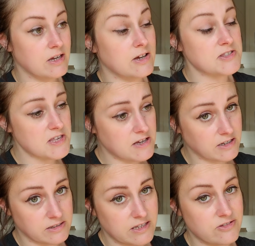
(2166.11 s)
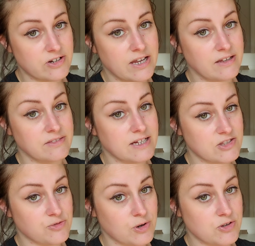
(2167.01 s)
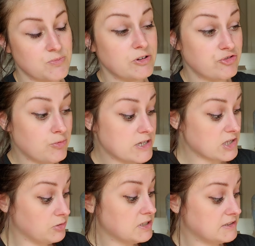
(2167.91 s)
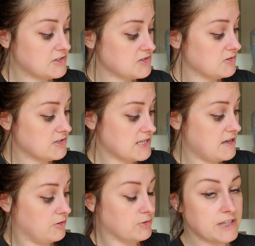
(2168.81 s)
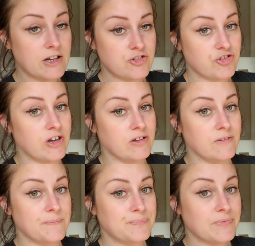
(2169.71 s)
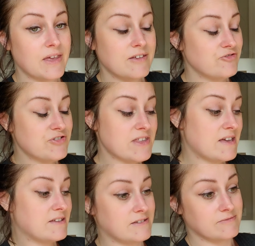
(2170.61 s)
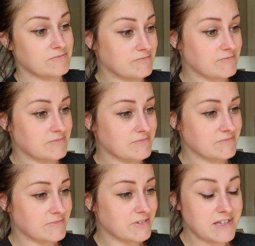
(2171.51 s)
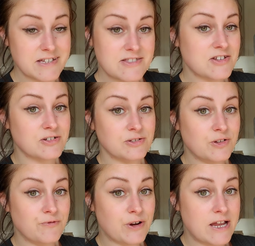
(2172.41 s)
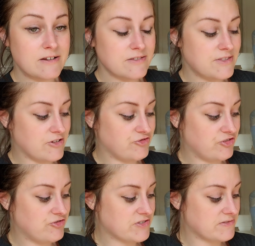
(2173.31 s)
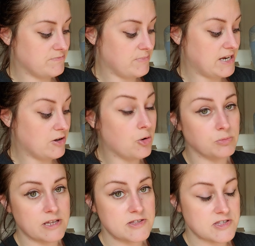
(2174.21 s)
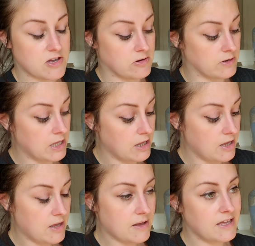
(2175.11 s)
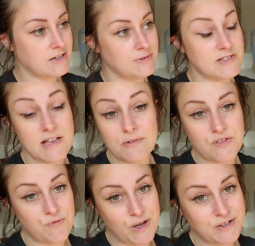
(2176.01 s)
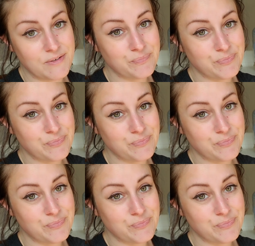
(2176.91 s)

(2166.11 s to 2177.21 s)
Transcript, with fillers: A slug, on the other hand, that's gross. But she was holding this little snail without a shell, just like like it's her little friend that she just made homeless. So, anyways, that was fun.